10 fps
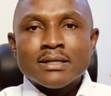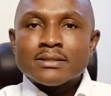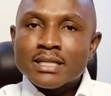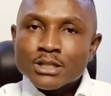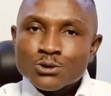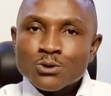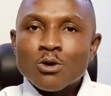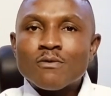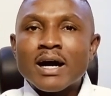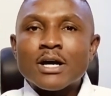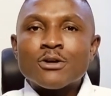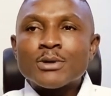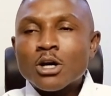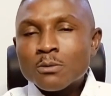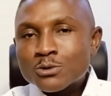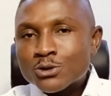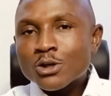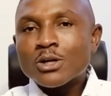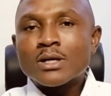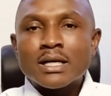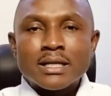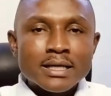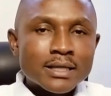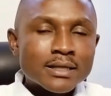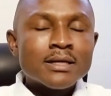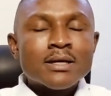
takes you over, and you become drunk, and then,